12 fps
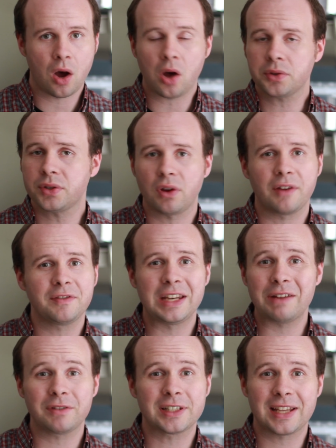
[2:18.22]
Also, I've
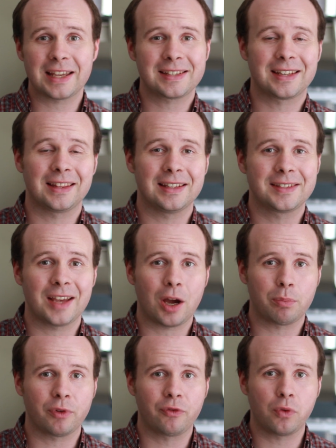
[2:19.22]
never tested this
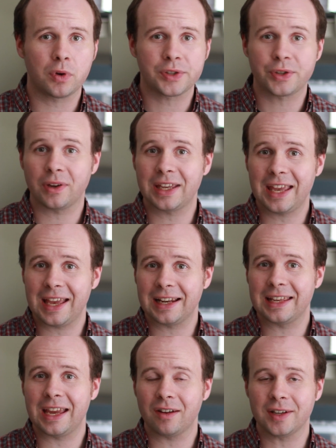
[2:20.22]
out before, so I
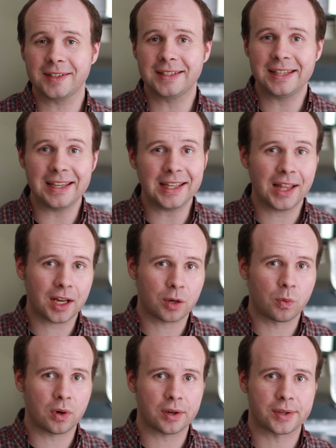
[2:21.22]
can't guarantee that
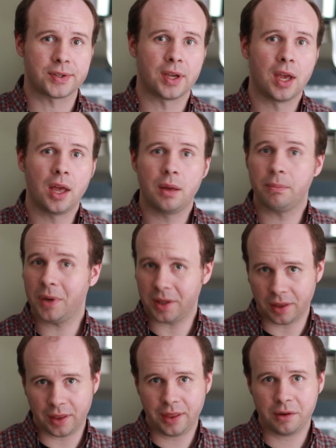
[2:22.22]
it works,
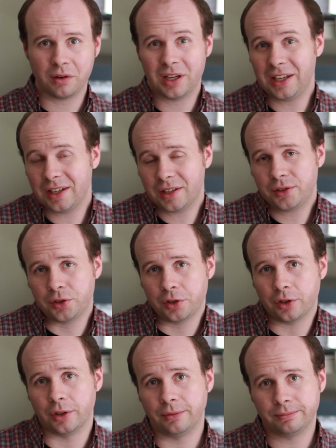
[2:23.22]
but in theory, it
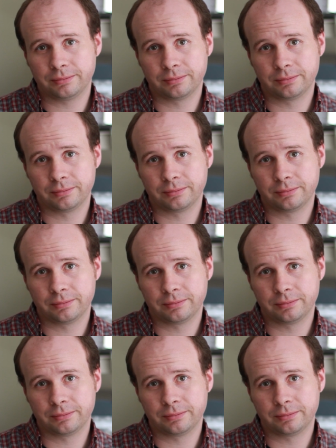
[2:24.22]
should.